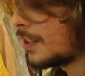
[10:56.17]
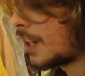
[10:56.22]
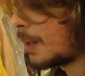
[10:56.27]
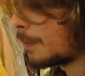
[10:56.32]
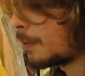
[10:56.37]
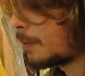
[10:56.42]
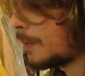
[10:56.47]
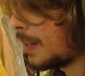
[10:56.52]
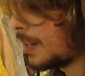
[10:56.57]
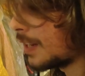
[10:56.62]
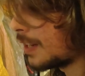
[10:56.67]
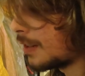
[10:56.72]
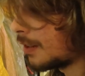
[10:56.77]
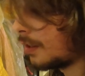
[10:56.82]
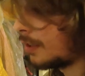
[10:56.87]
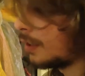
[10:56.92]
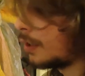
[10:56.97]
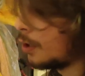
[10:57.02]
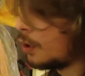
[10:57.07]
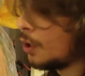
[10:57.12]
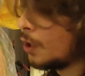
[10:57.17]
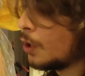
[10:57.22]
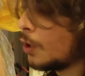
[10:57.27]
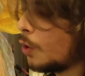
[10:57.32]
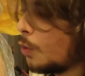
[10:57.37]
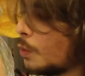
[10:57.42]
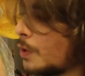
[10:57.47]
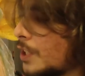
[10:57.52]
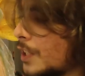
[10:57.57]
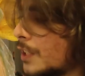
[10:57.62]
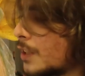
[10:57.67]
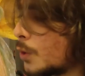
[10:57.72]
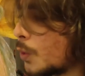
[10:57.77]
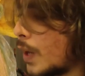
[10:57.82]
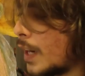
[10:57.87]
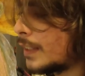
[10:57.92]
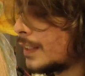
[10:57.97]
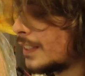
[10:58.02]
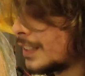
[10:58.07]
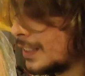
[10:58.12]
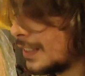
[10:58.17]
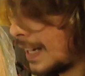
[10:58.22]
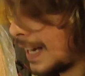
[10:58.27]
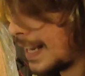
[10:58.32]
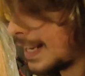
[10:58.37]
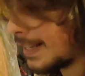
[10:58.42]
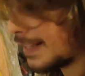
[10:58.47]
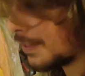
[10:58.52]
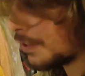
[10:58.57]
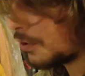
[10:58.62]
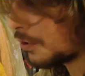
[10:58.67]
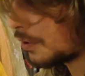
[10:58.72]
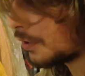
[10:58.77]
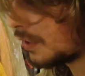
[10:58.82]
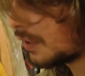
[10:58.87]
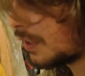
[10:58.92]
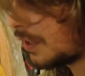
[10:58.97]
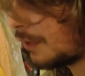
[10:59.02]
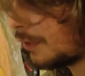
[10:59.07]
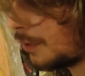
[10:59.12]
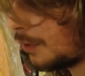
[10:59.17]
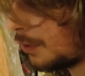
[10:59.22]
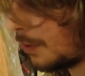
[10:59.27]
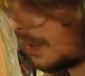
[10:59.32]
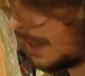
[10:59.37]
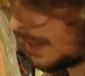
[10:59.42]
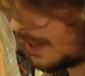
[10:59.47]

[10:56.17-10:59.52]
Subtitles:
sharp minor, which is quite strange, if you